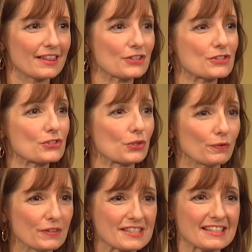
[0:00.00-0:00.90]
The
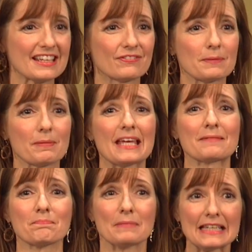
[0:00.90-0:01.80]
service even made
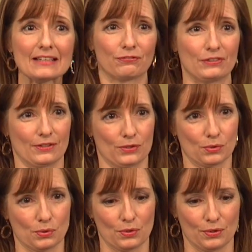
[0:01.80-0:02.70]
me feel
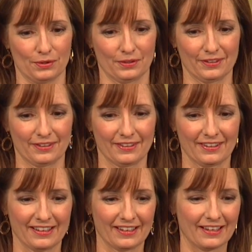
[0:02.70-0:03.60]
cool.
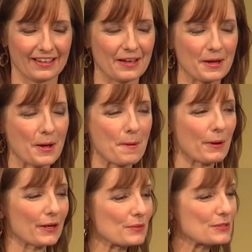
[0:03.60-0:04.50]

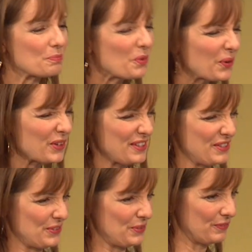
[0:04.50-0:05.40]
But it was more than
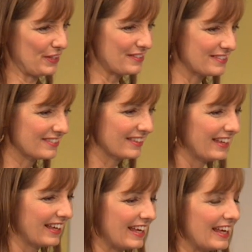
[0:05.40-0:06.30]
service.
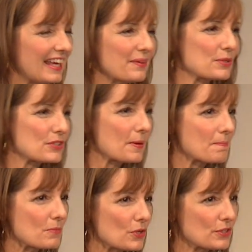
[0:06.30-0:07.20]
It was an
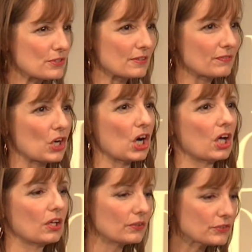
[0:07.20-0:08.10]
immersive
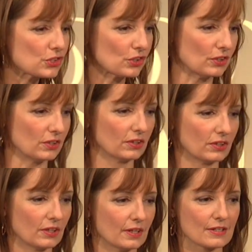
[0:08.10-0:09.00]
culture
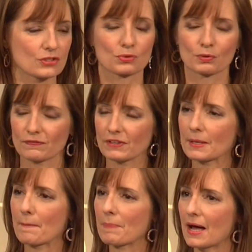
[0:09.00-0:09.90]

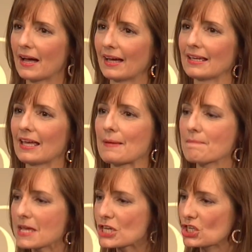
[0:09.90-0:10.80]
driven by a
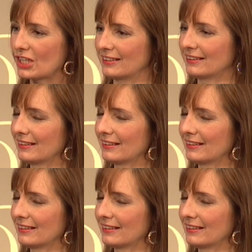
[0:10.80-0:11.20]
mission.